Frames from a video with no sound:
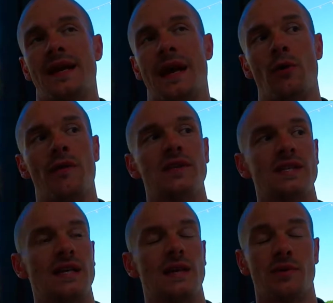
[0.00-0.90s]
Now
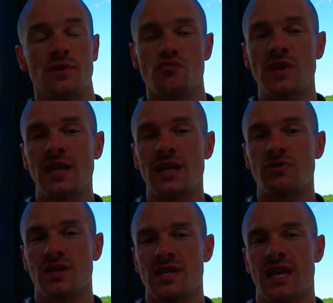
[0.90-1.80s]
obviously it was a really
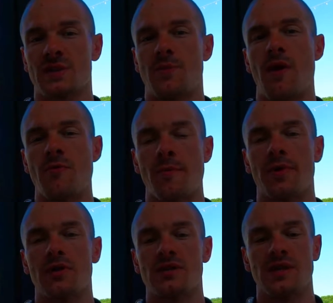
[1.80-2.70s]
interesting experiment
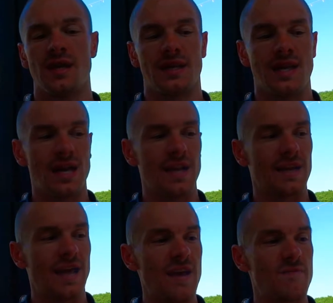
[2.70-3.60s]
because it kind
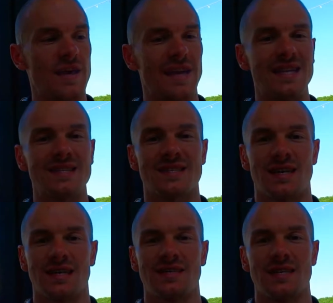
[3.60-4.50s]
of gave me an
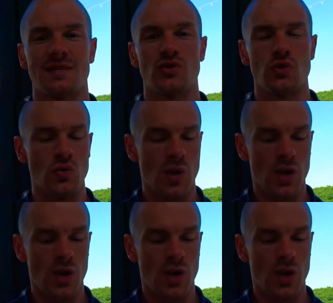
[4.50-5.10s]
insight into